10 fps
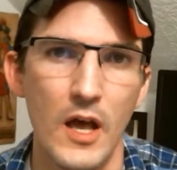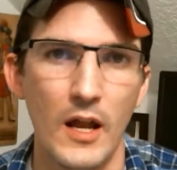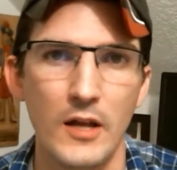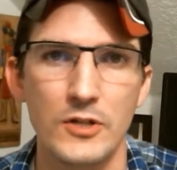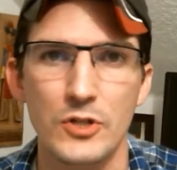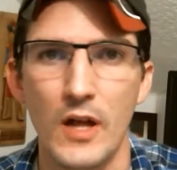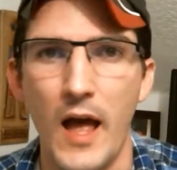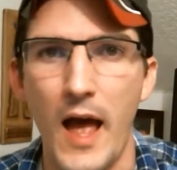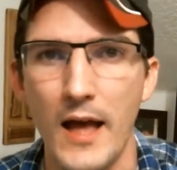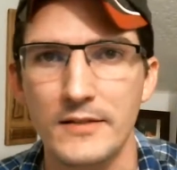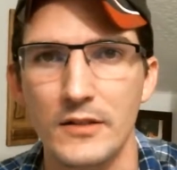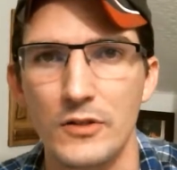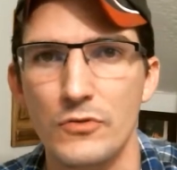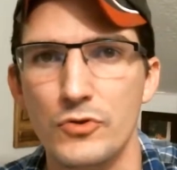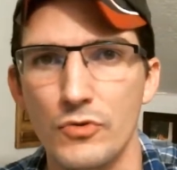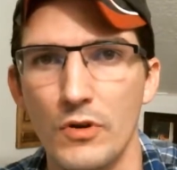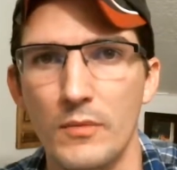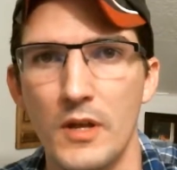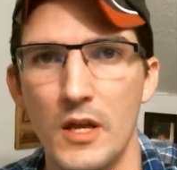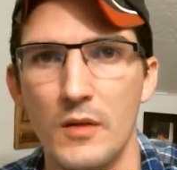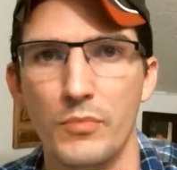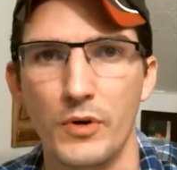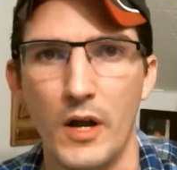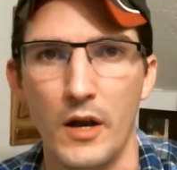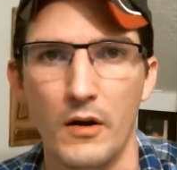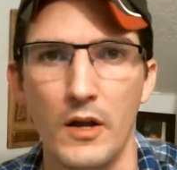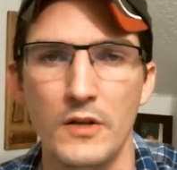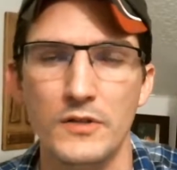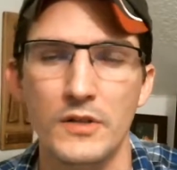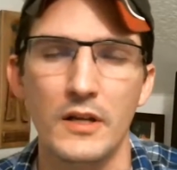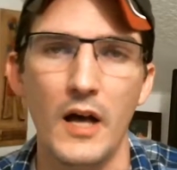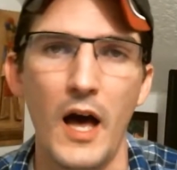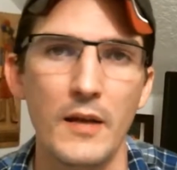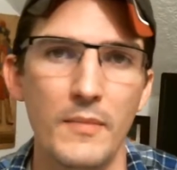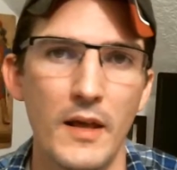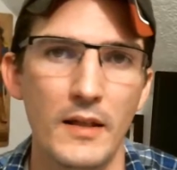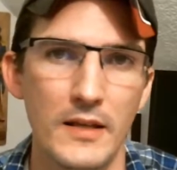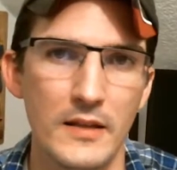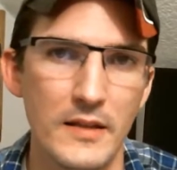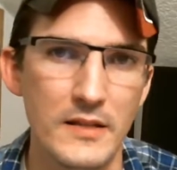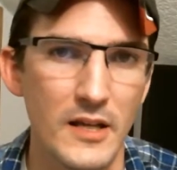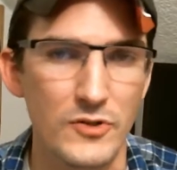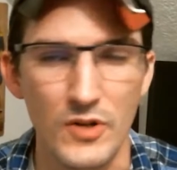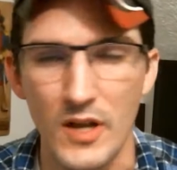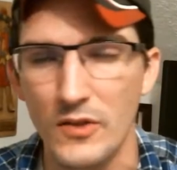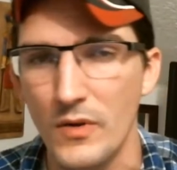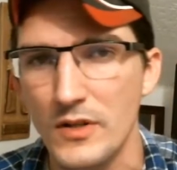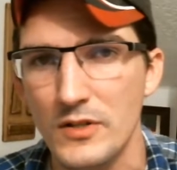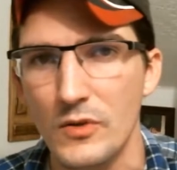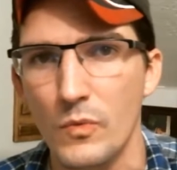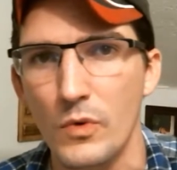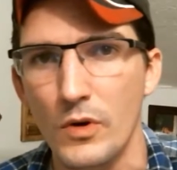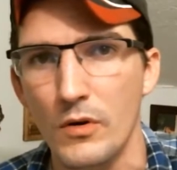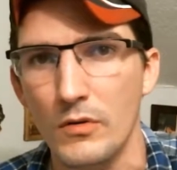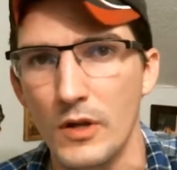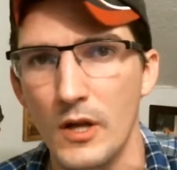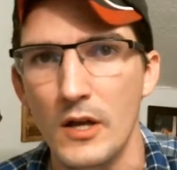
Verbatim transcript: and I just ask that you join me in prayer so that God may lead this country and the rest of the world